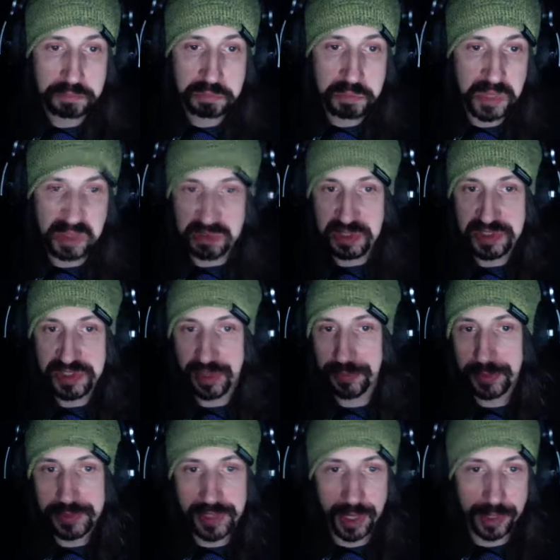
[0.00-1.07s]
and they
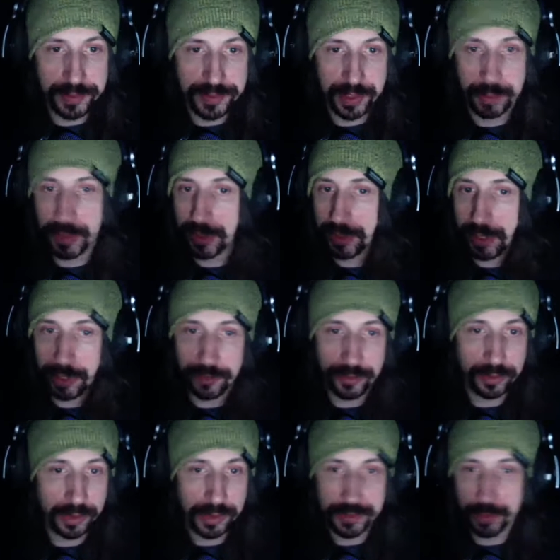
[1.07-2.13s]
severed ties.
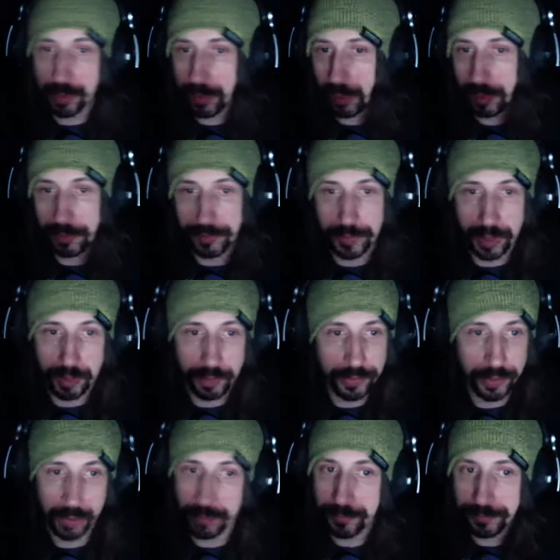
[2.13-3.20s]
Communication links were cut overnight.
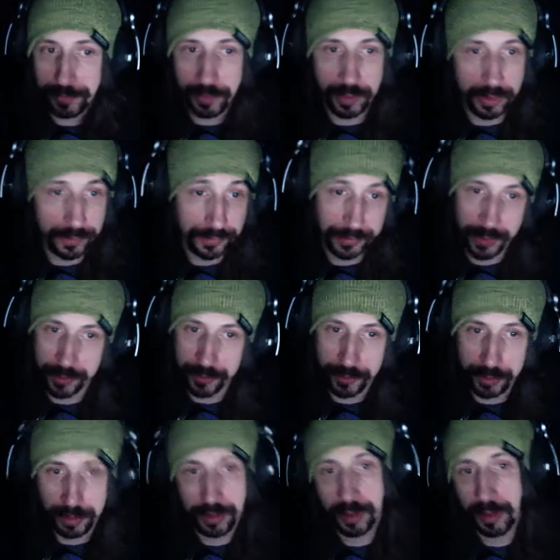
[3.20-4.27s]
Without info on
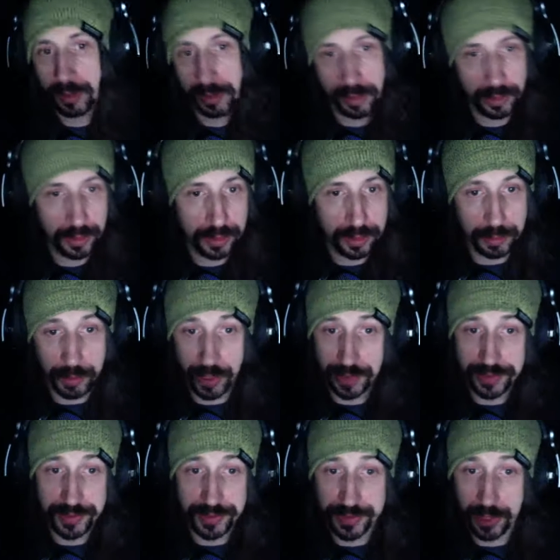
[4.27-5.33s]
infection, the
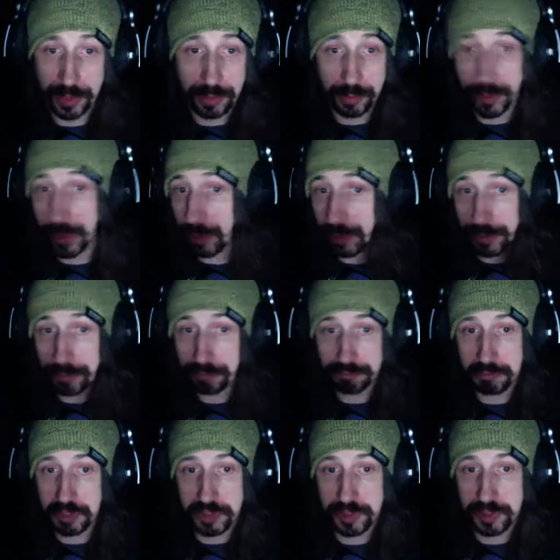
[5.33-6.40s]
brass decided we had to
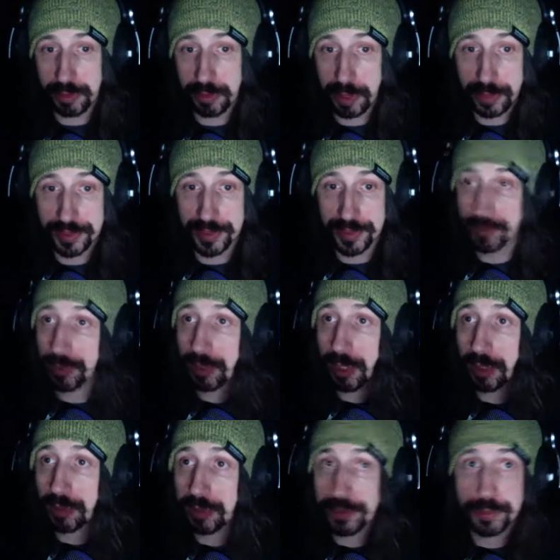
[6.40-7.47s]
assume all severed
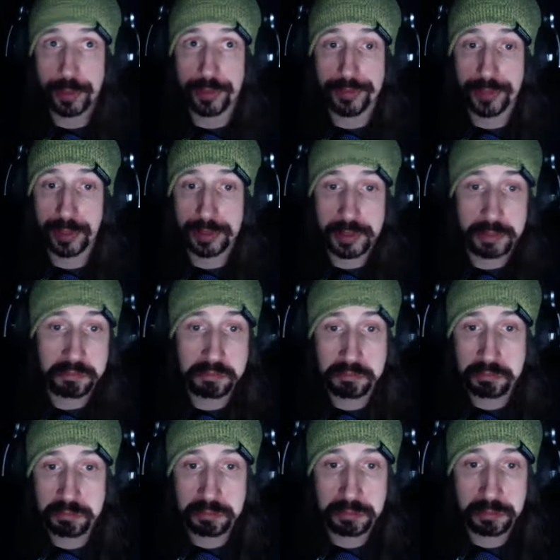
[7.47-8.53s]
colonies were infected.
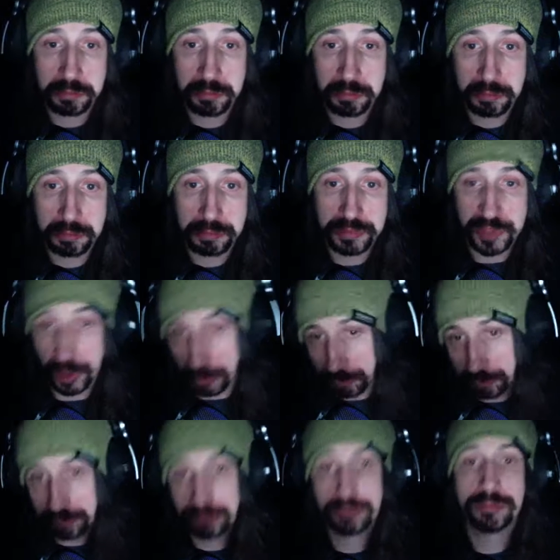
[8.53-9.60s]
So,
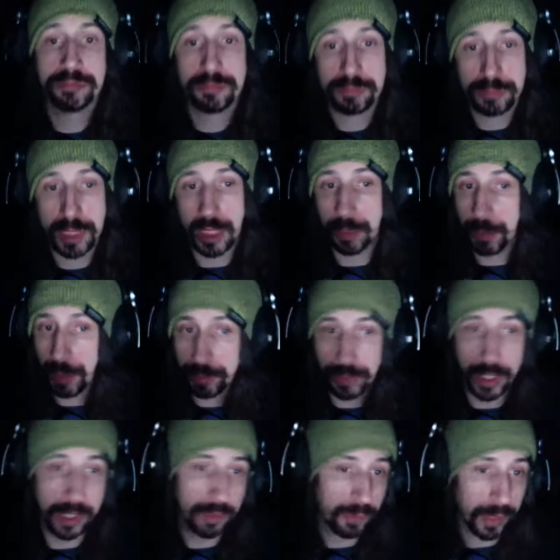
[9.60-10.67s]
planet by
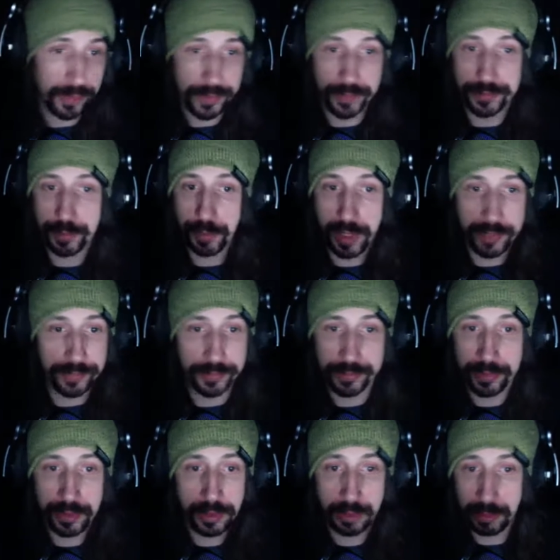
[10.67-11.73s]
planet, wave after wave
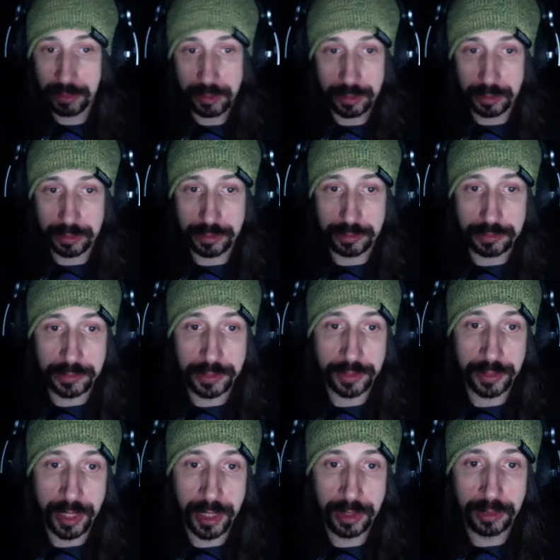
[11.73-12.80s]
of nuclear
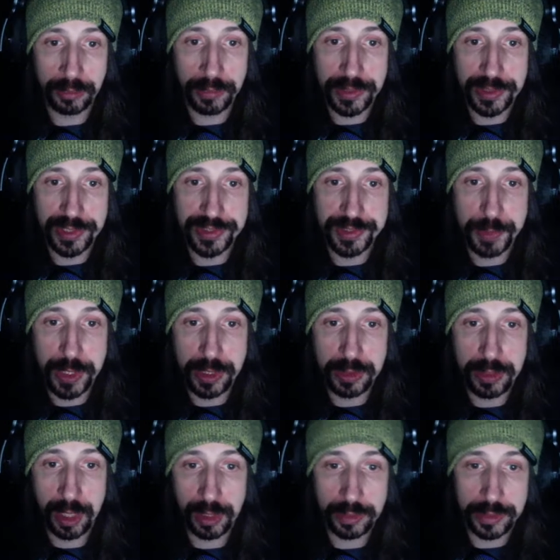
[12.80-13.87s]
hell, we
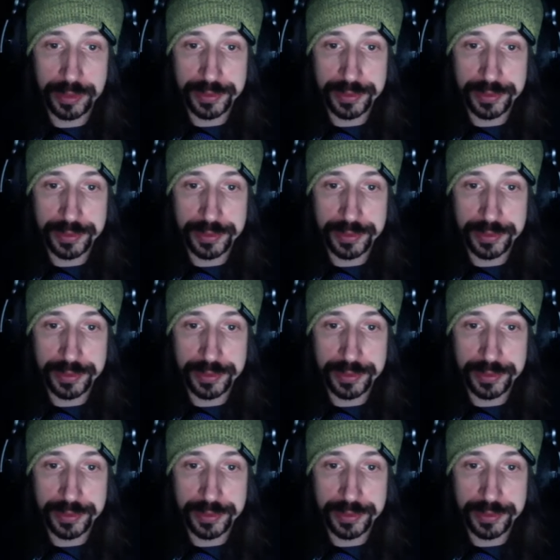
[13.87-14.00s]
decimated colonies